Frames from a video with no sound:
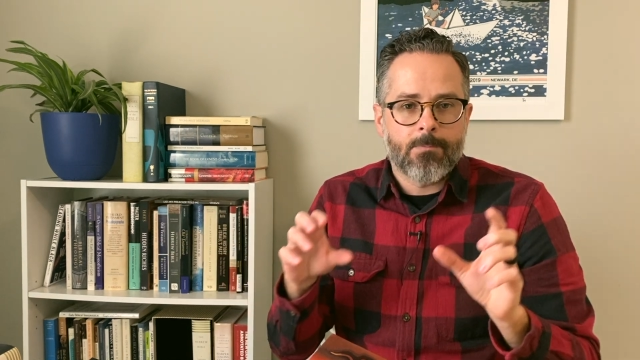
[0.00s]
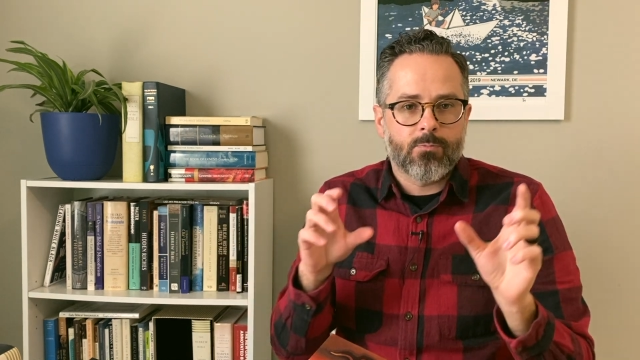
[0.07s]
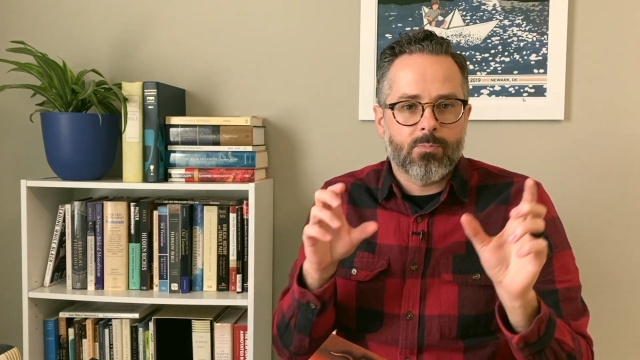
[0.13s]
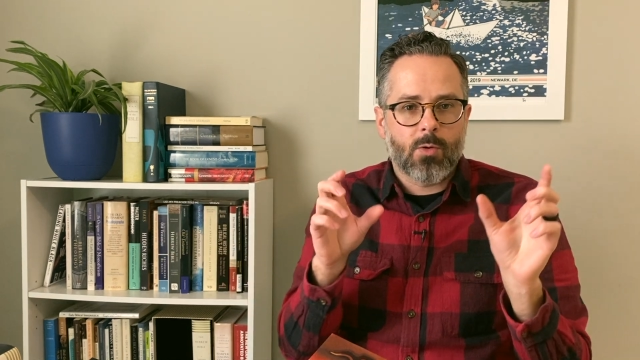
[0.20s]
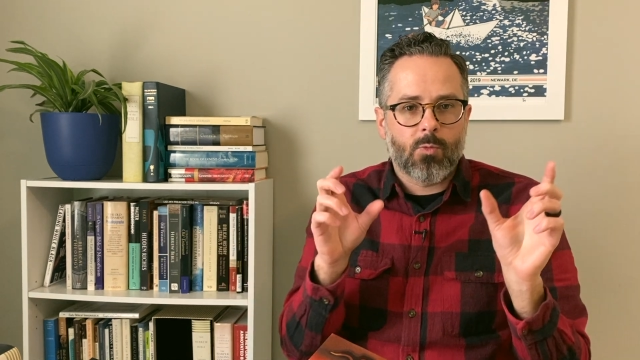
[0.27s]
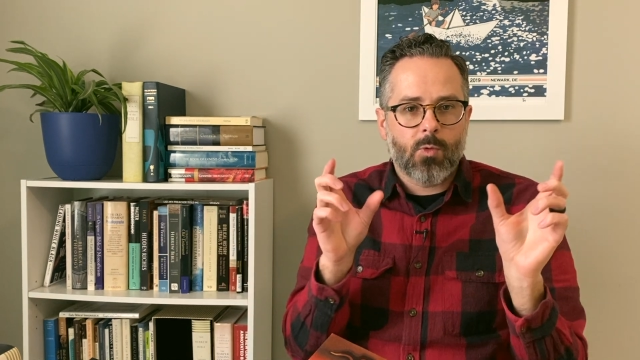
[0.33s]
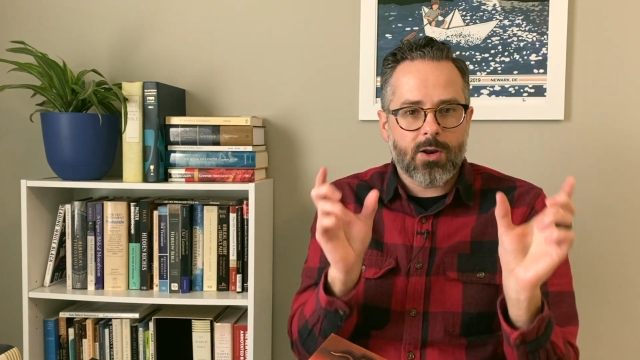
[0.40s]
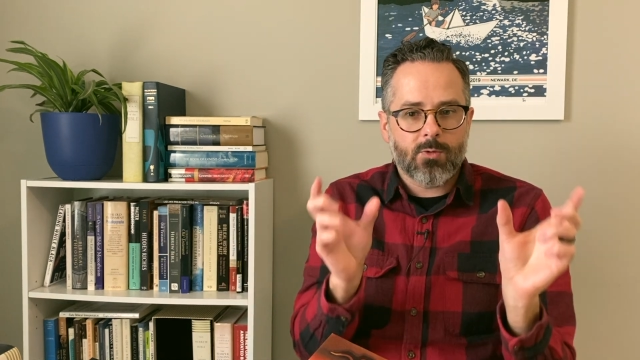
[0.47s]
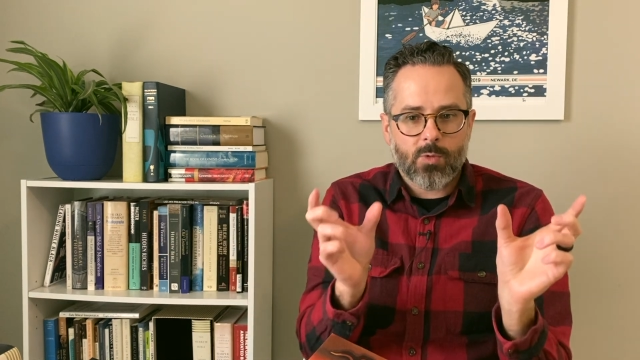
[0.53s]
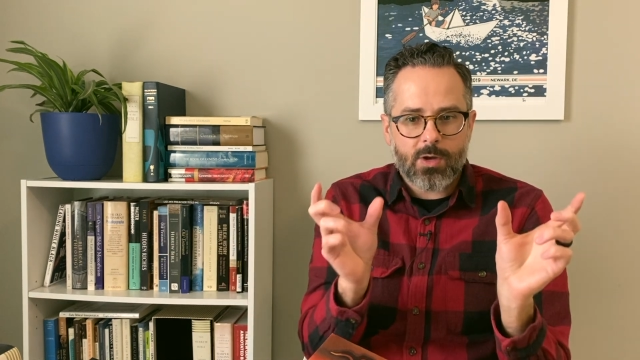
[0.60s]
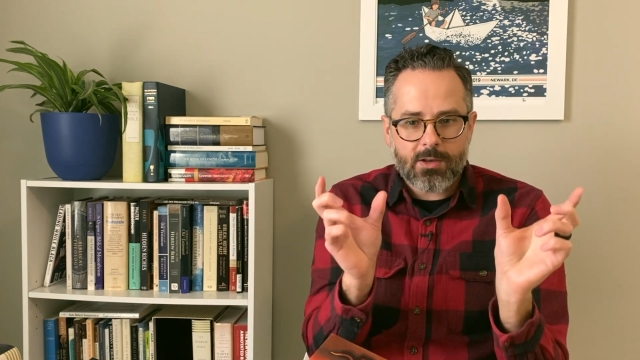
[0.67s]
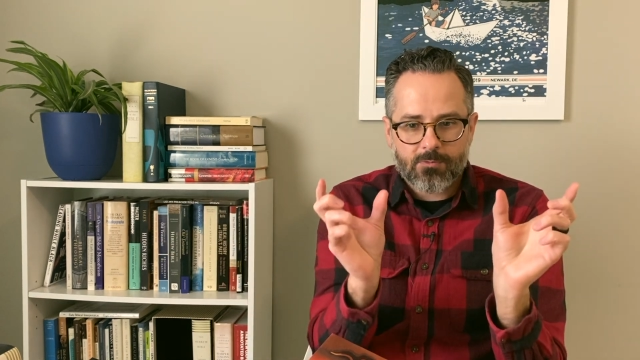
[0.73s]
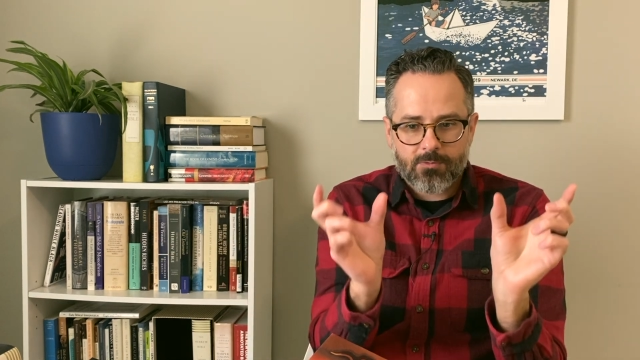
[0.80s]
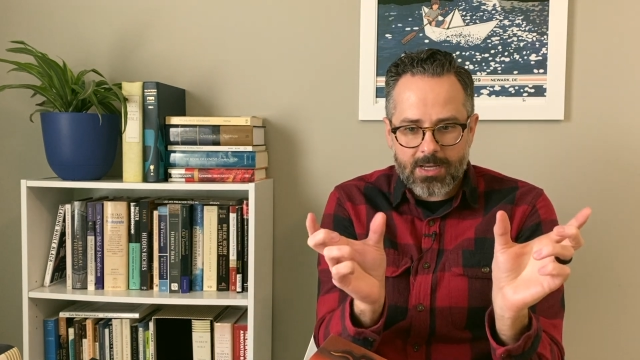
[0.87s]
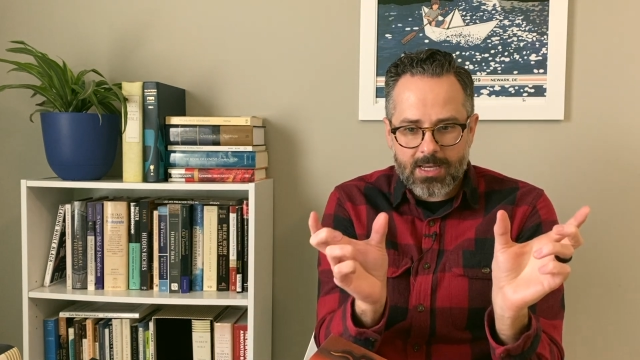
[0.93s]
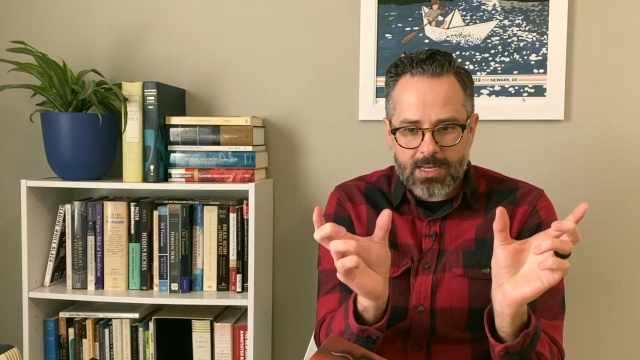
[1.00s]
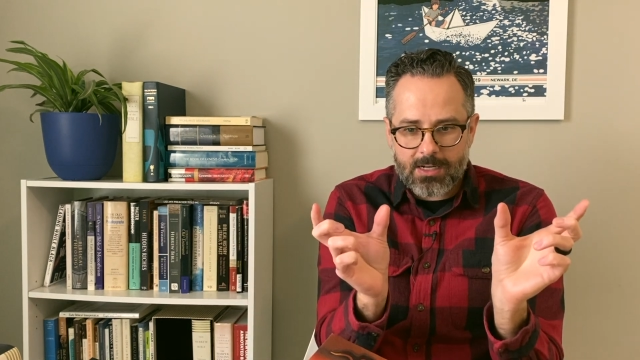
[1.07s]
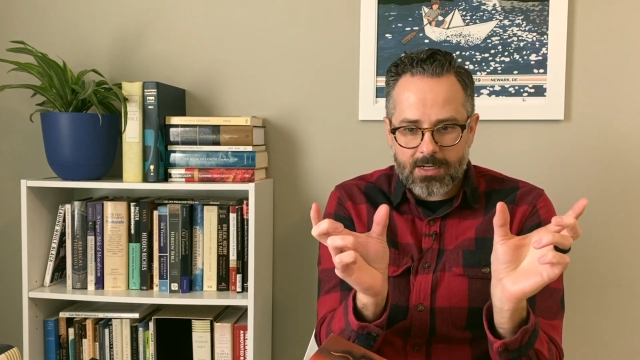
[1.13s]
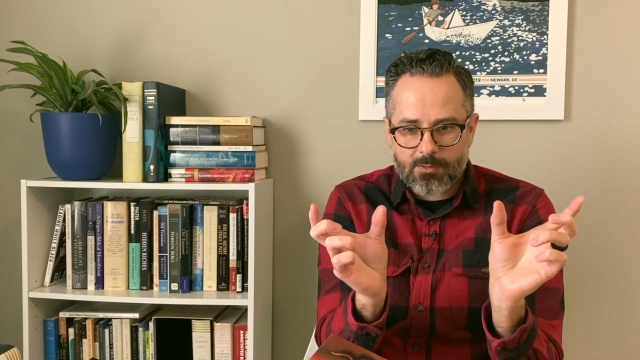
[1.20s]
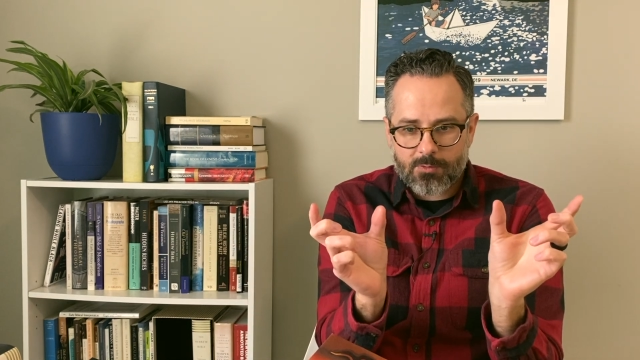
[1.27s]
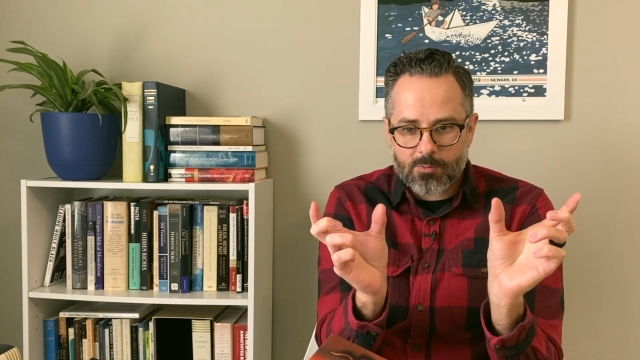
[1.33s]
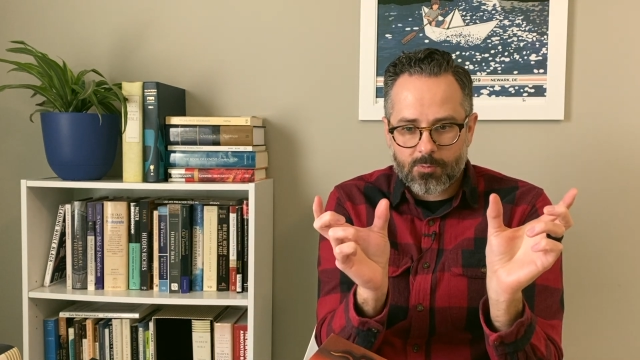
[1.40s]
But when we
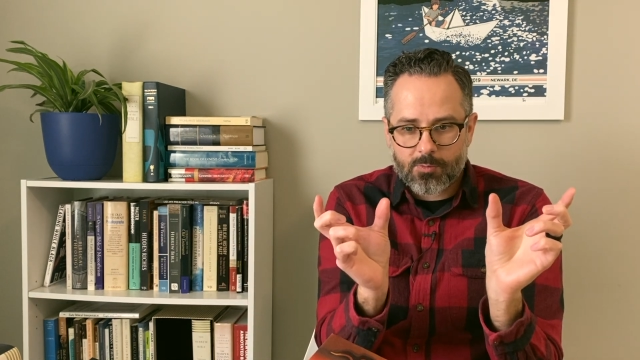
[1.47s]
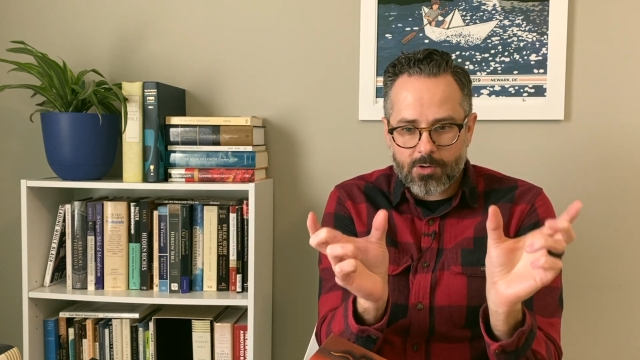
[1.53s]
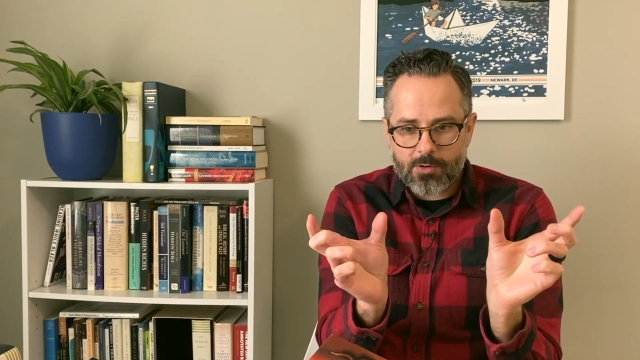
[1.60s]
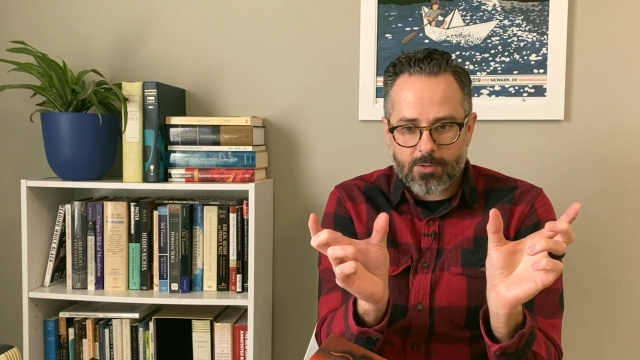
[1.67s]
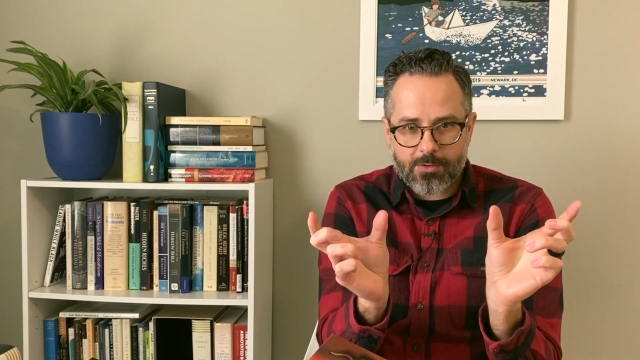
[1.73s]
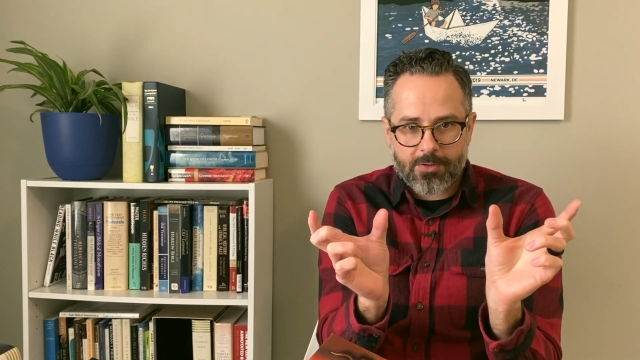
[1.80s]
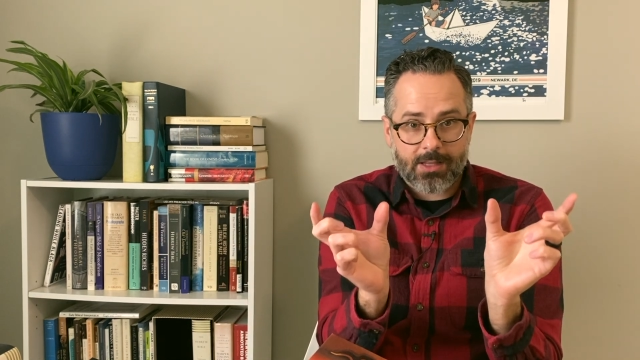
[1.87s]
read Ruth